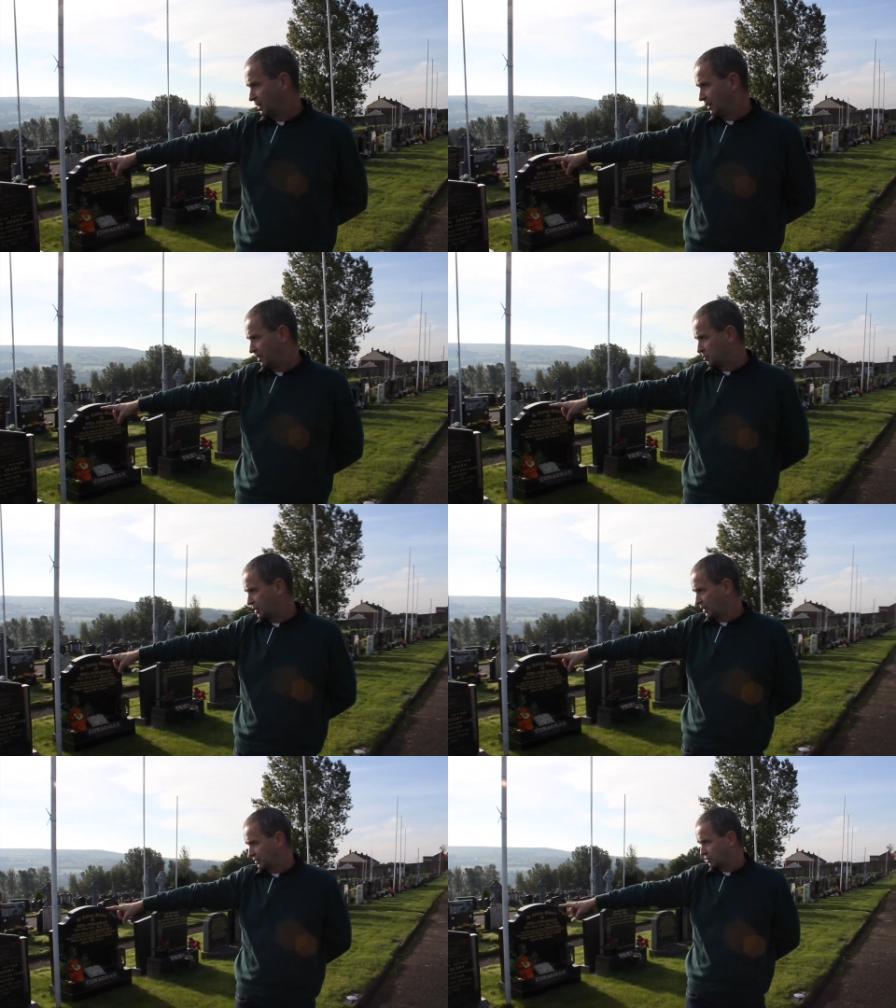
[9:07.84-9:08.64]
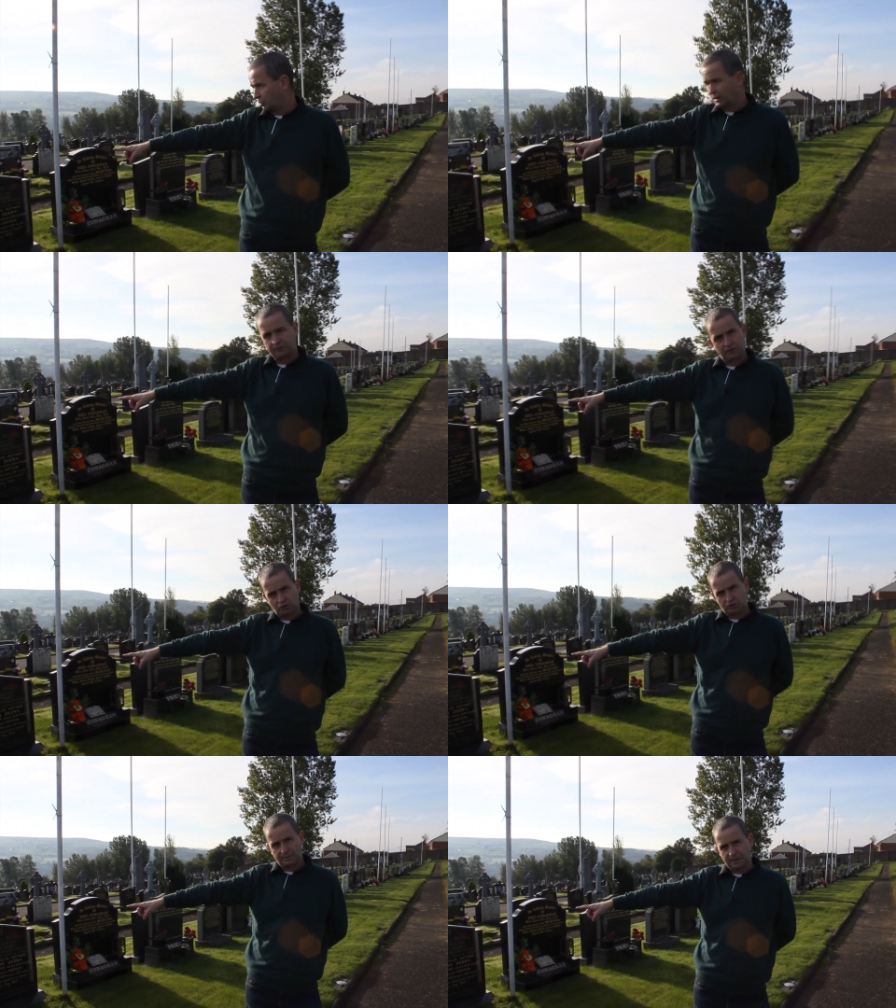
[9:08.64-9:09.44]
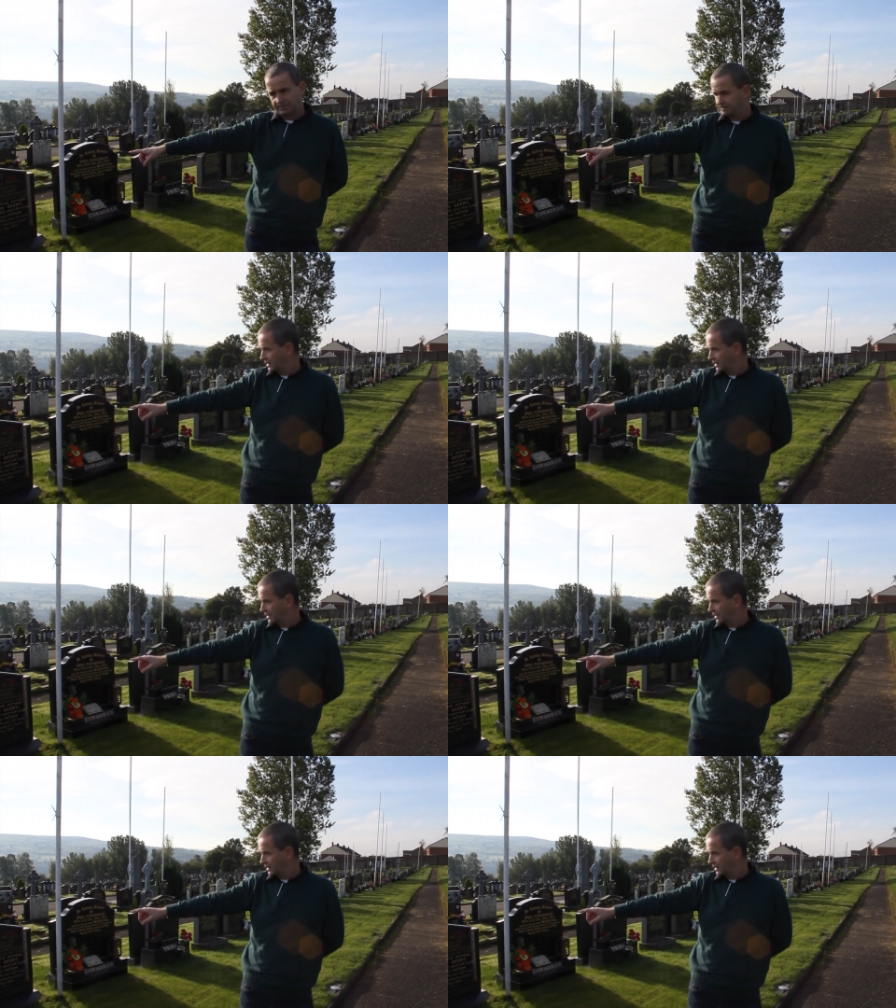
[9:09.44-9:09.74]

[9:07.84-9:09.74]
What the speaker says: and he was killed on the 21st of May.